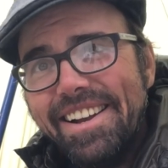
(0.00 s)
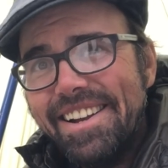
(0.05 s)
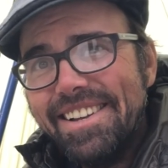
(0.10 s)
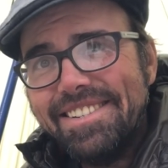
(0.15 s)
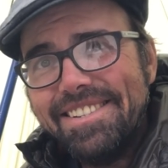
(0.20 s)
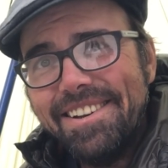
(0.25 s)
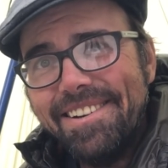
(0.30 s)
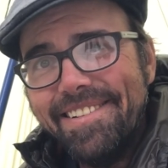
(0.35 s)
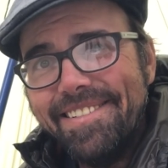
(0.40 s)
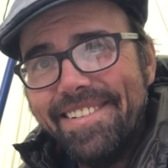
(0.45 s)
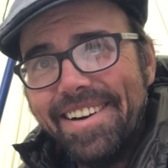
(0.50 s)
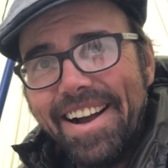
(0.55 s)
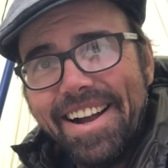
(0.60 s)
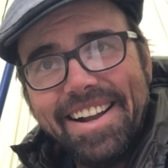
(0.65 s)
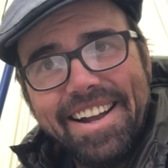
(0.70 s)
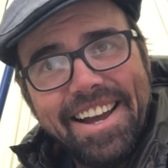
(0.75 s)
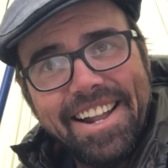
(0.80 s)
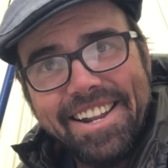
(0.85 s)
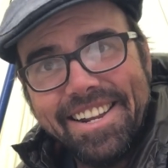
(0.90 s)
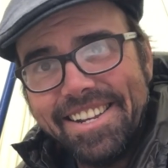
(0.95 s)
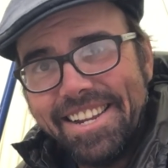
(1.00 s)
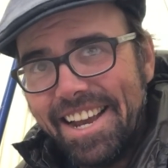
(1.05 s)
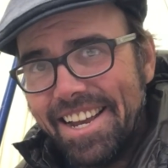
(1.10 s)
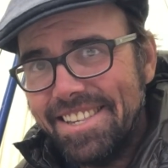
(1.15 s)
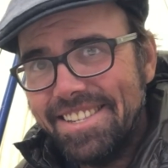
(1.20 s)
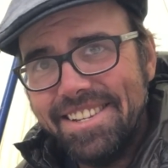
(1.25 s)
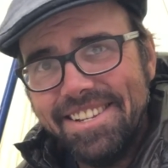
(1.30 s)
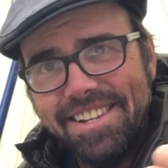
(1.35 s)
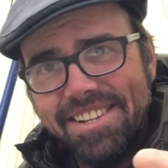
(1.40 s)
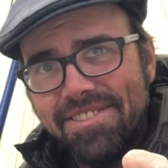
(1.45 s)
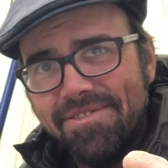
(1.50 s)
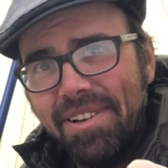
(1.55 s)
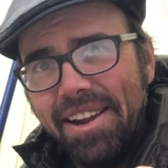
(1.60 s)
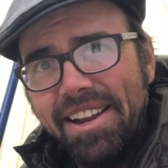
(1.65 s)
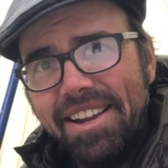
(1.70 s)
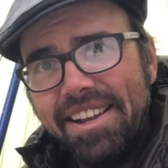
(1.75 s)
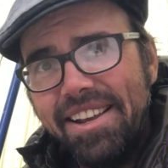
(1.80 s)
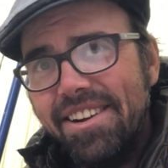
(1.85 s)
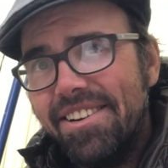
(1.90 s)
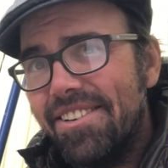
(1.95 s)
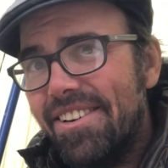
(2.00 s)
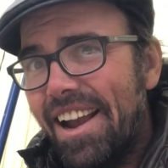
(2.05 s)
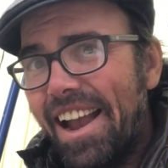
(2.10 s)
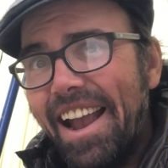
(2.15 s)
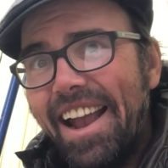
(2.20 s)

So I got it tested as rain gear